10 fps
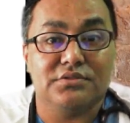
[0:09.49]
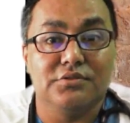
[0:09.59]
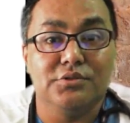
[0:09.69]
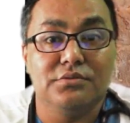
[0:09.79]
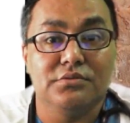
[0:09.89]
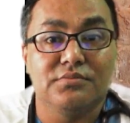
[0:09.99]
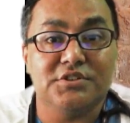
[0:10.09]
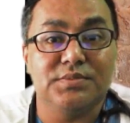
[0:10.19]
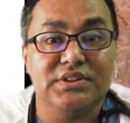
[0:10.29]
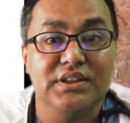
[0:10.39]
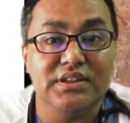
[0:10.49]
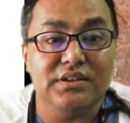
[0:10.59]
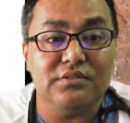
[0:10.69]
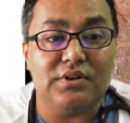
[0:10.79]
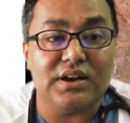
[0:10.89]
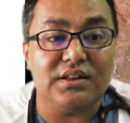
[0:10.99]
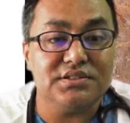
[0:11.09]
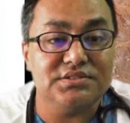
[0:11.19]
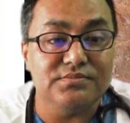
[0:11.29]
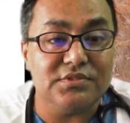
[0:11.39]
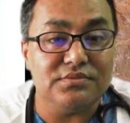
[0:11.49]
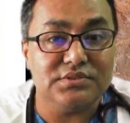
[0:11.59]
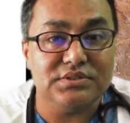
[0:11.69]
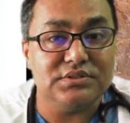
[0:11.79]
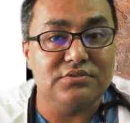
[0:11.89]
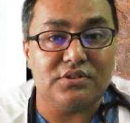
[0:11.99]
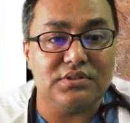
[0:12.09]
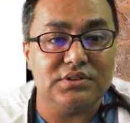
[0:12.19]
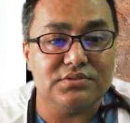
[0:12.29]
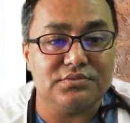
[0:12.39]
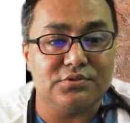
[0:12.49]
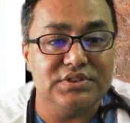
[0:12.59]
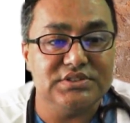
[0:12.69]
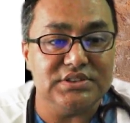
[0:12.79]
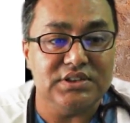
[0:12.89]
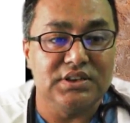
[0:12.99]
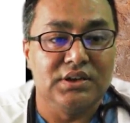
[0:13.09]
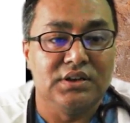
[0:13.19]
So you must be thinking, what are the symptoms? It is not so easy.